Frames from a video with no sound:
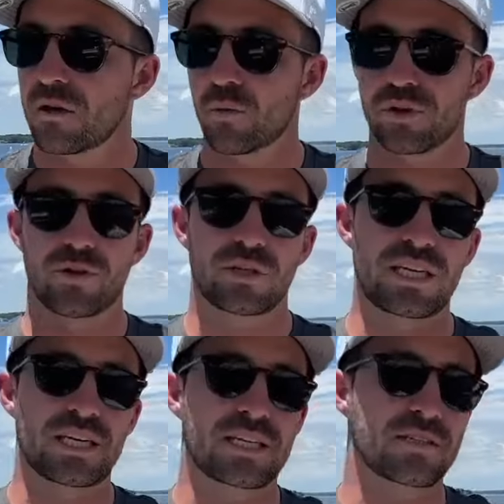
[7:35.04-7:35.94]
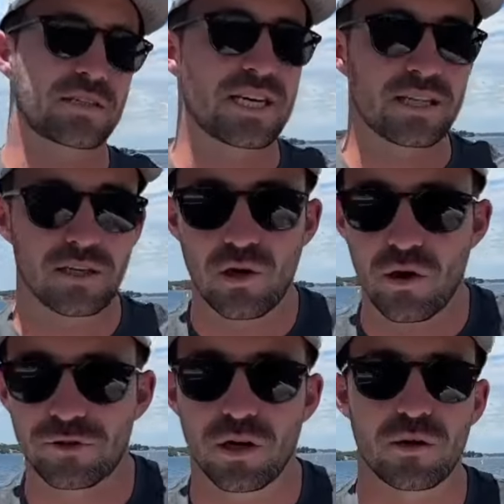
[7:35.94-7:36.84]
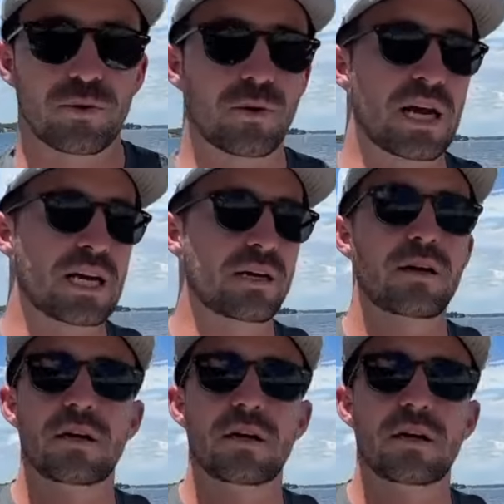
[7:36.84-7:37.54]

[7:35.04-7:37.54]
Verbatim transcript: with your kids in the golf cart parade,